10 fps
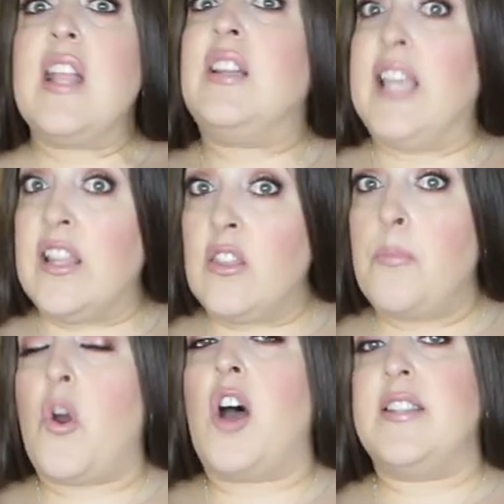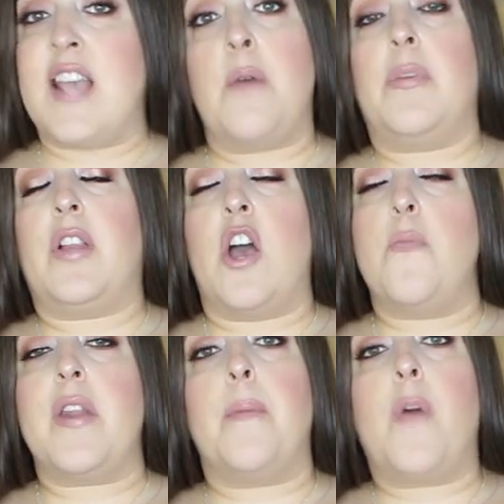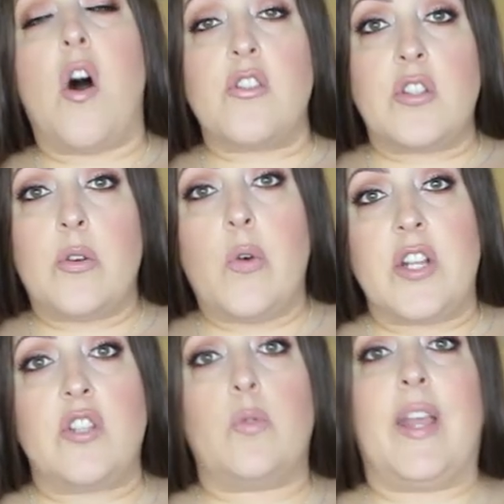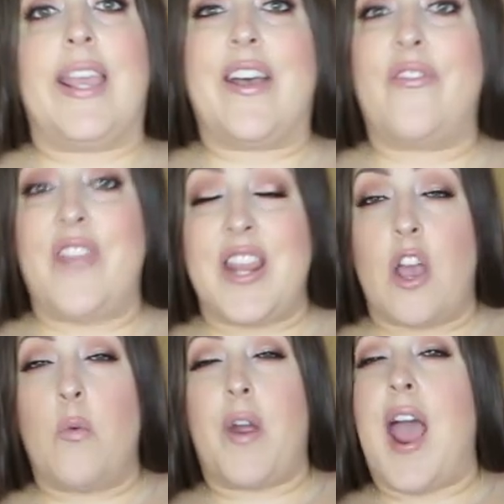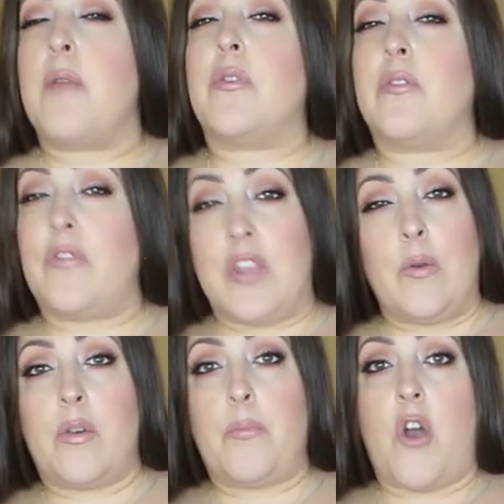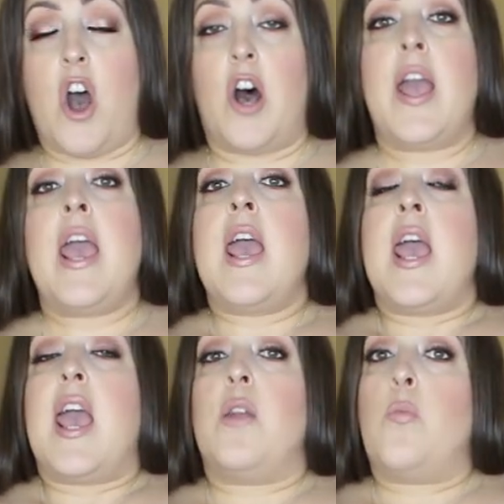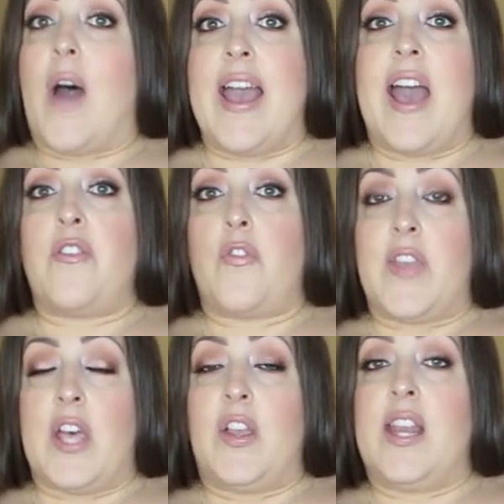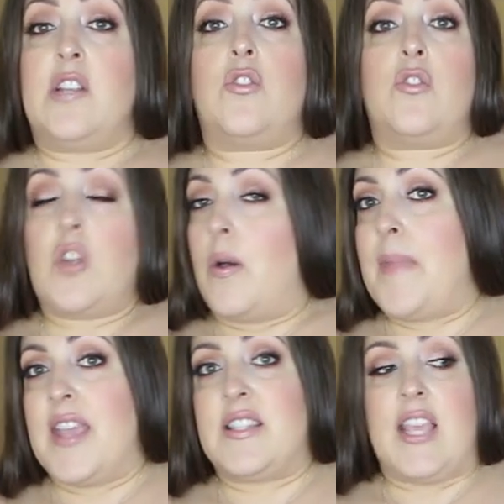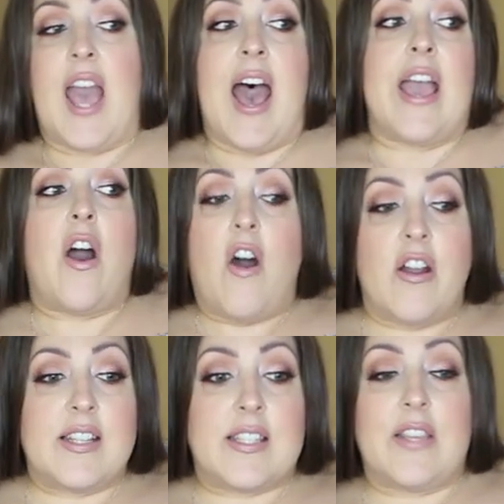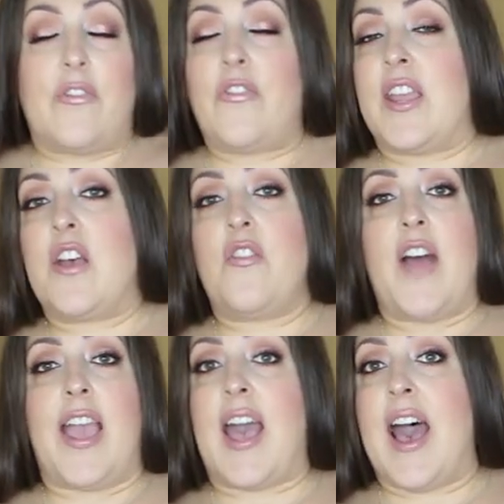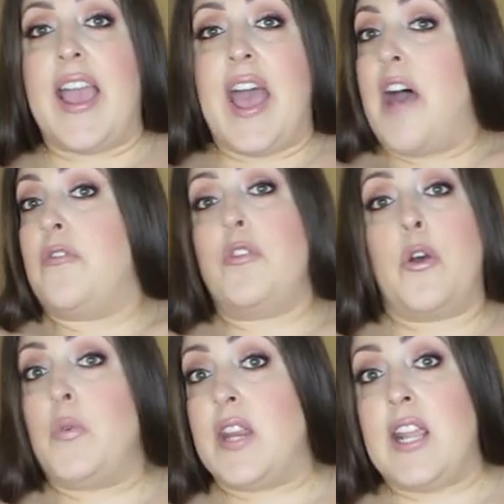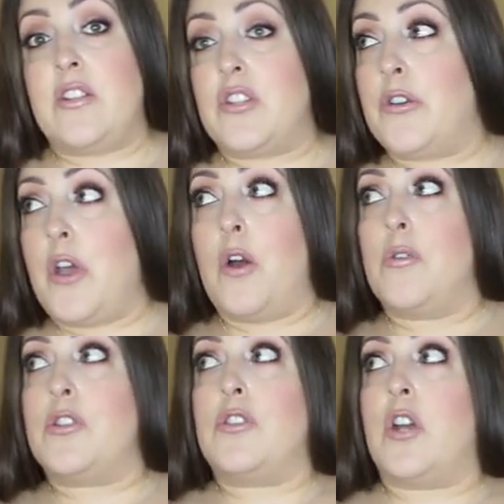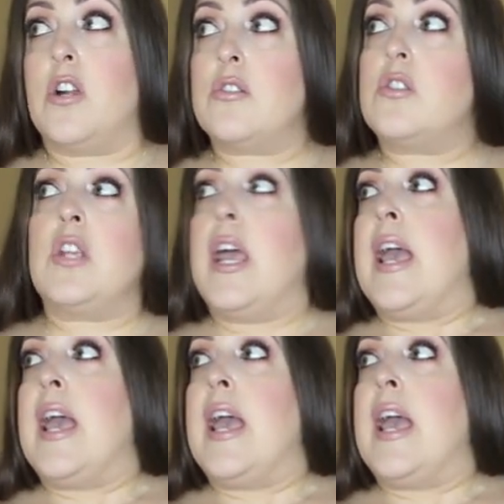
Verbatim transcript: link the bra down below, but I'm also going to link a video where I review the bra and why I feel it is so amazing. I honestly feel like I have no need to go search